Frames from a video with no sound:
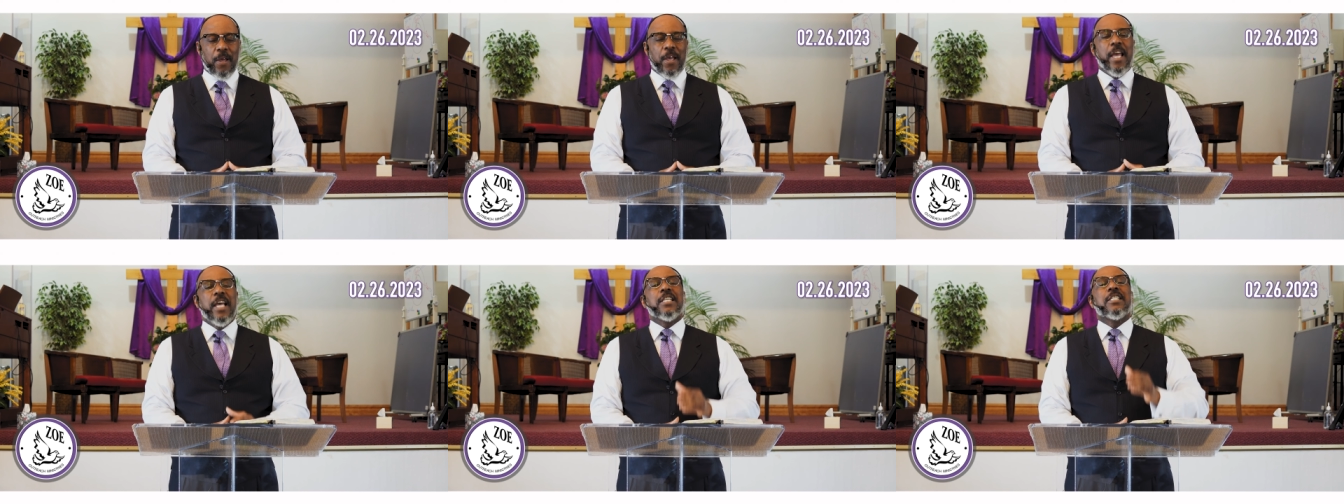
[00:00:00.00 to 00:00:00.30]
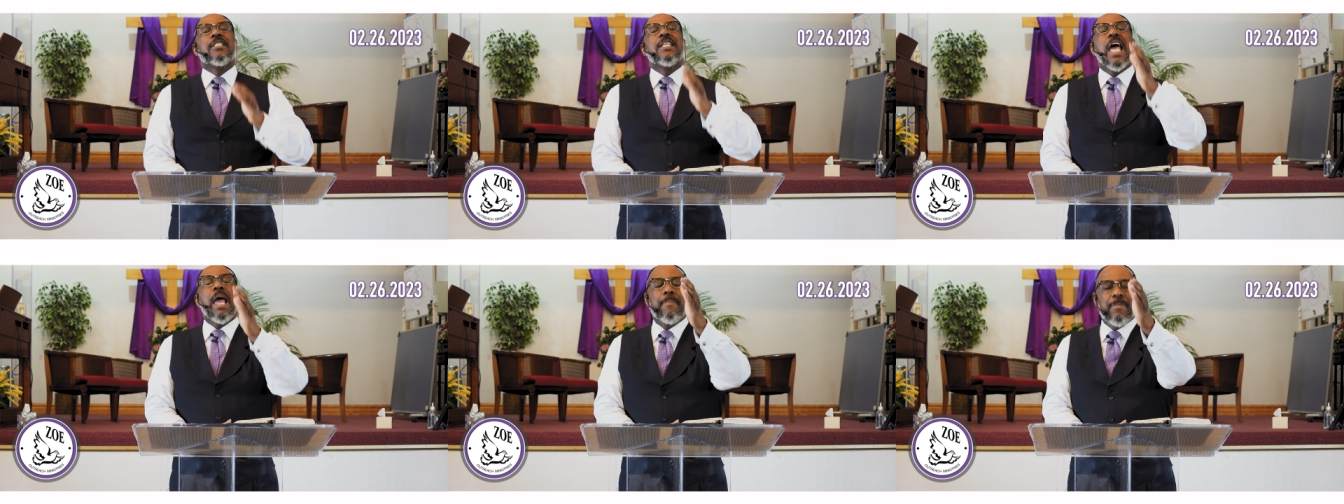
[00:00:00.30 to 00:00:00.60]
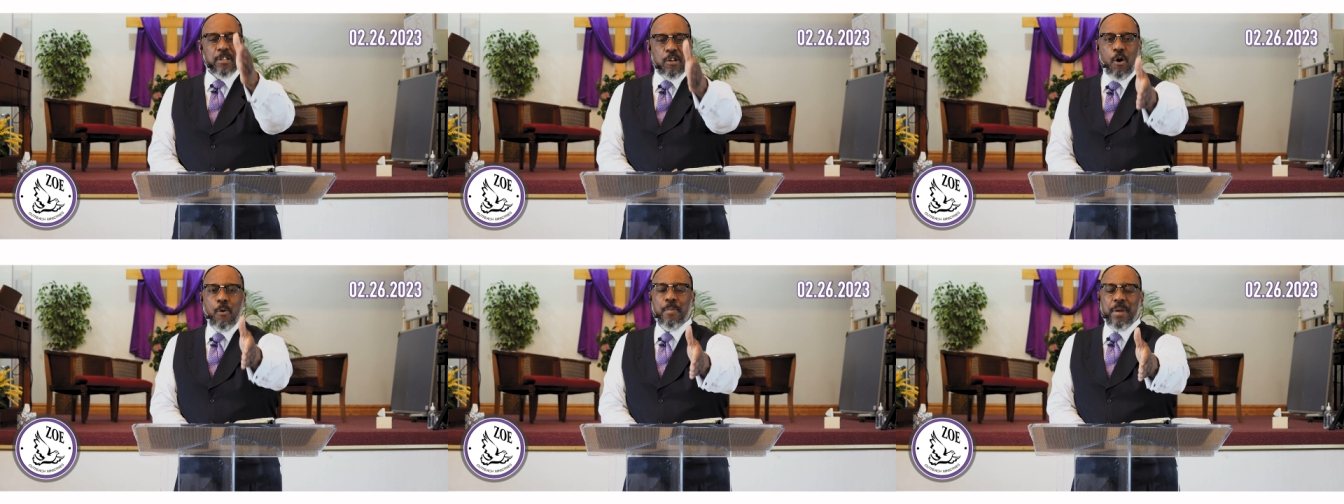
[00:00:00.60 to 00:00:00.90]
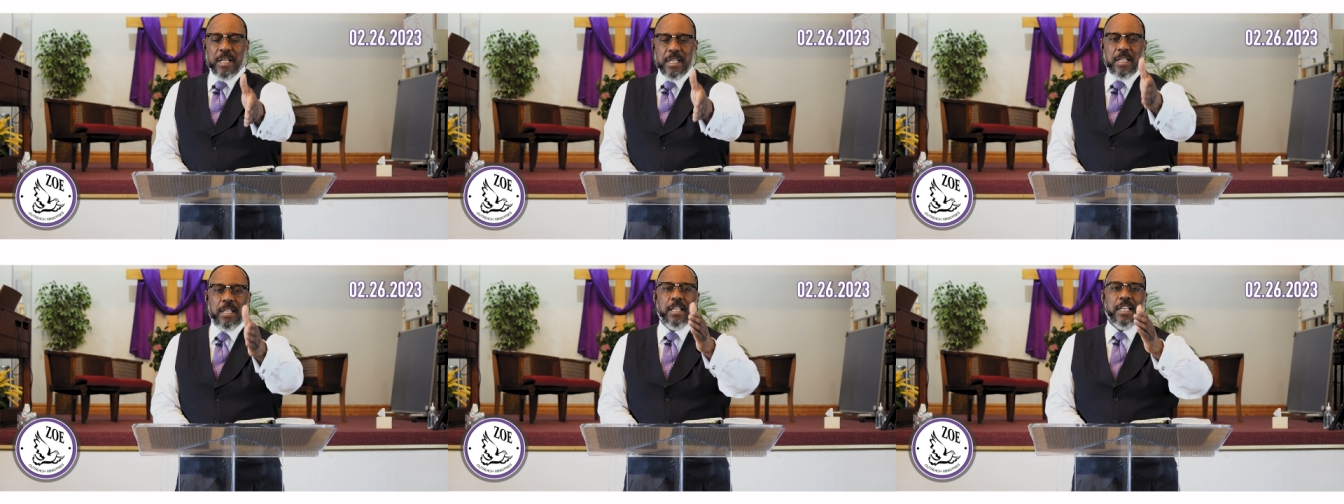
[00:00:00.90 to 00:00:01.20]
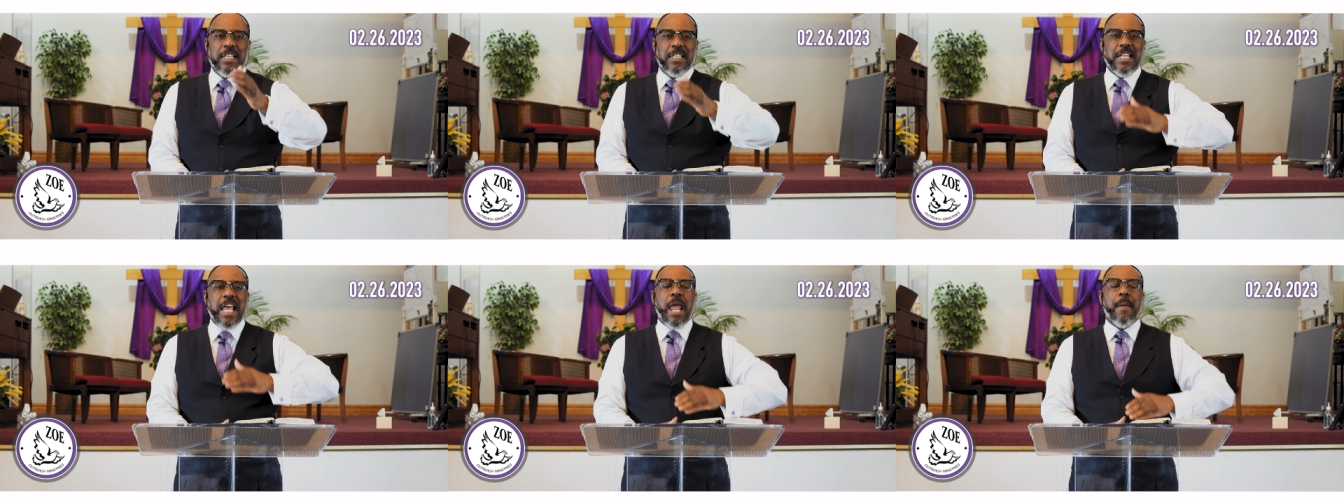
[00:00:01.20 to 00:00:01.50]
His name is gonna be
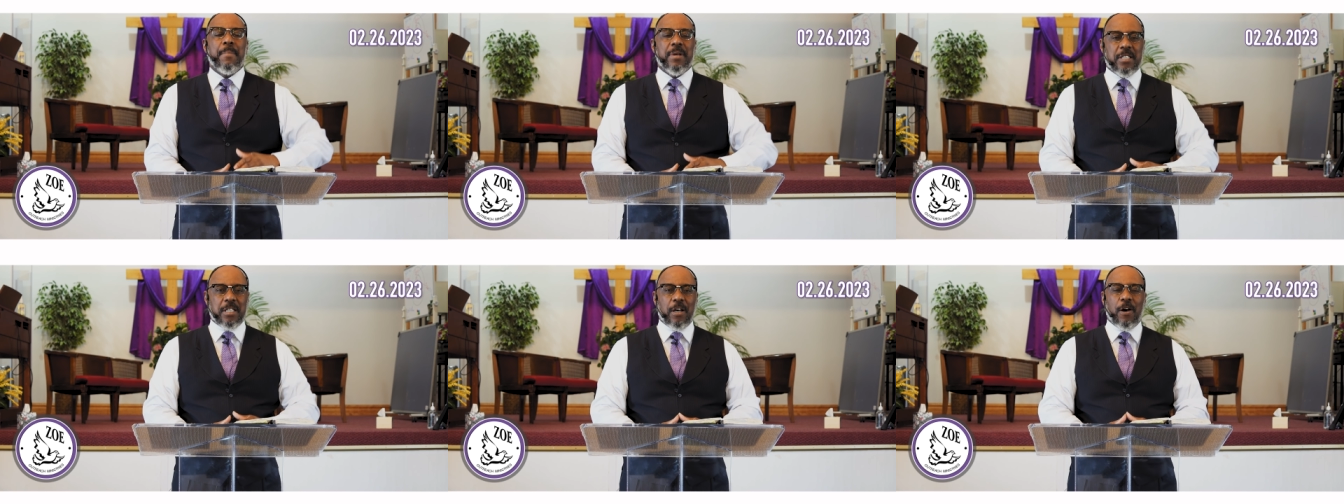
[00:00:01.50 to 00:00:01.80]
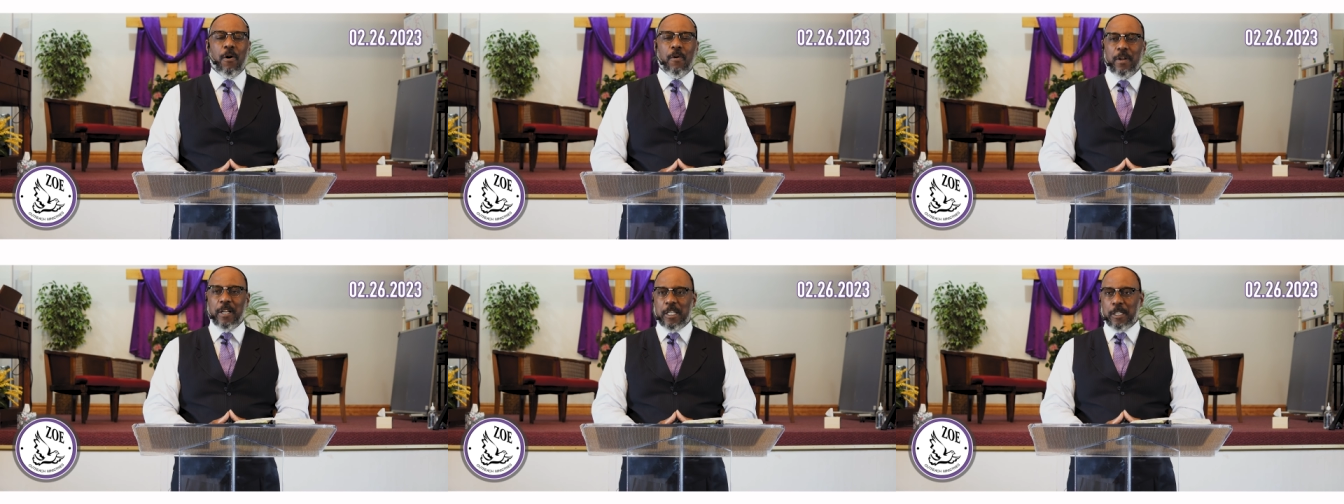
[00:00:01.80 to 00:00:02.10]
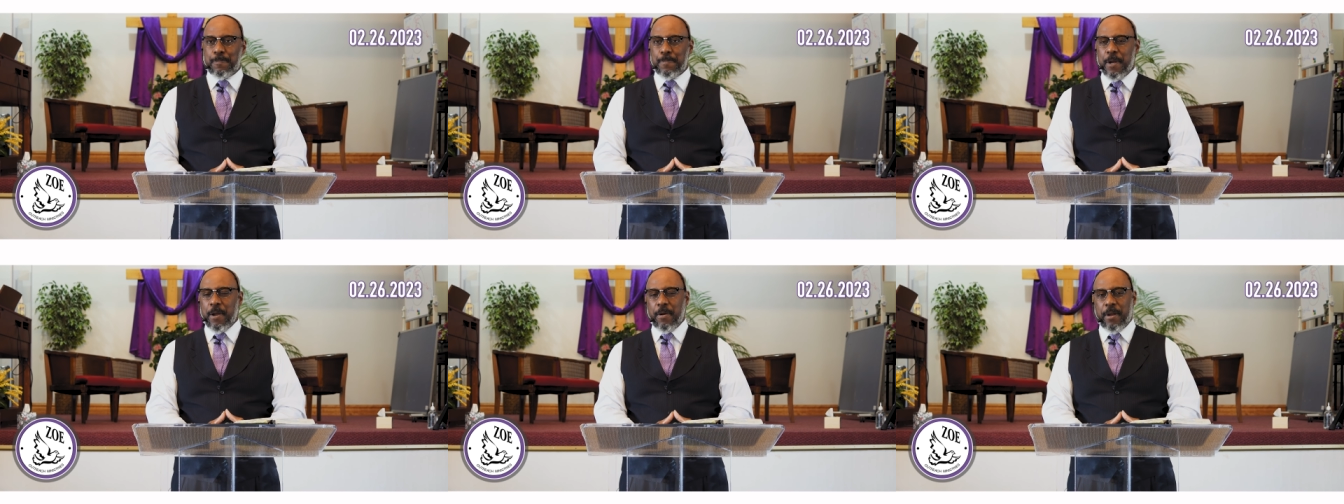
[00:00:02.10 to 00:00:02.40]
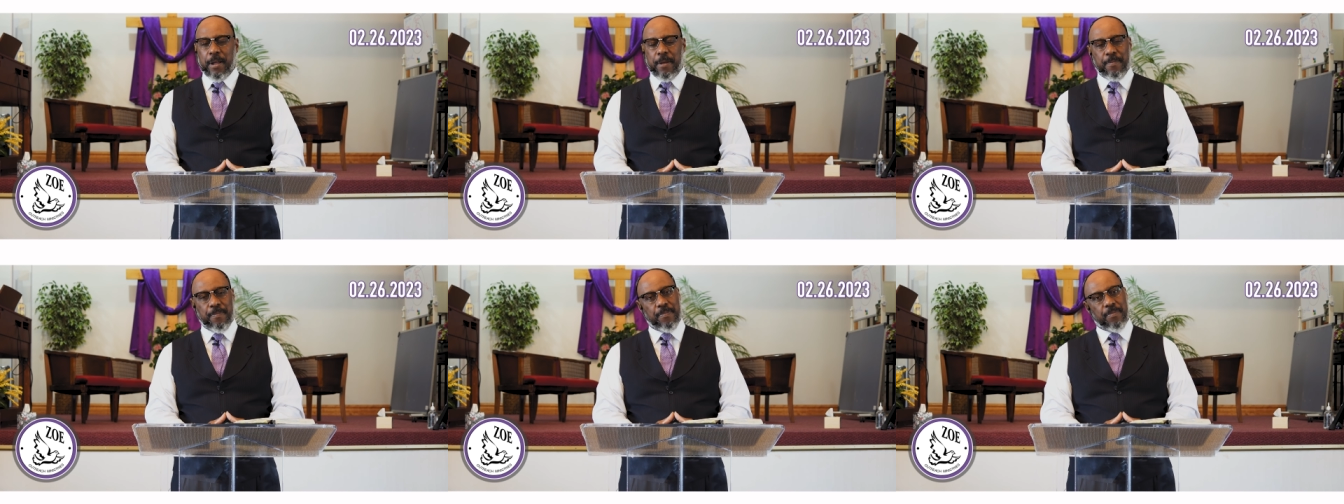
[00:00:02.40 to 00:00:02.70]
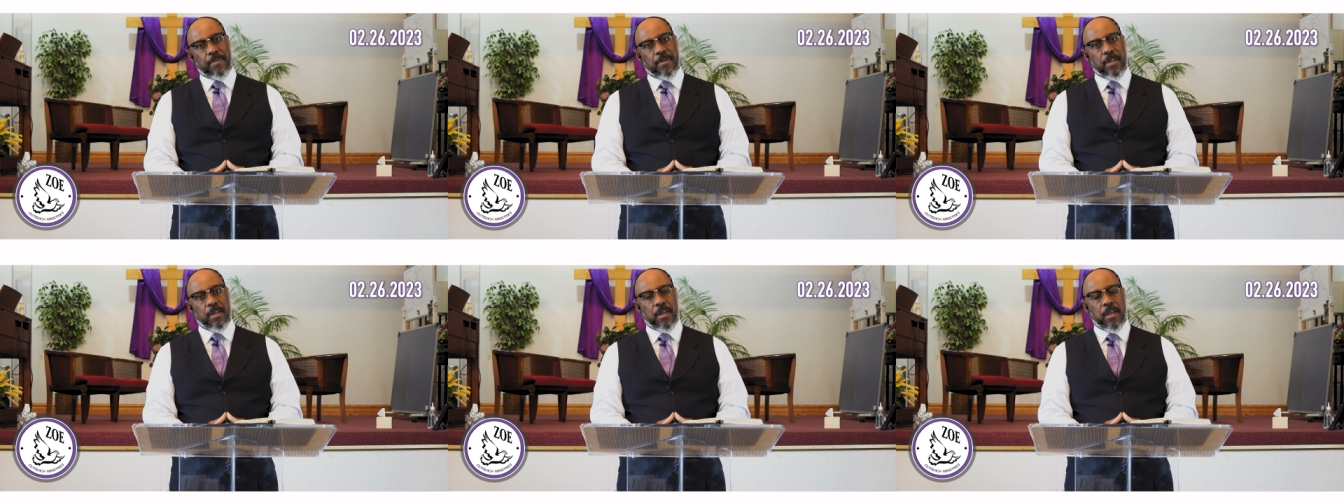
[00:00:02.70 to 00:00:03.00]
his name is the Holy Spirit,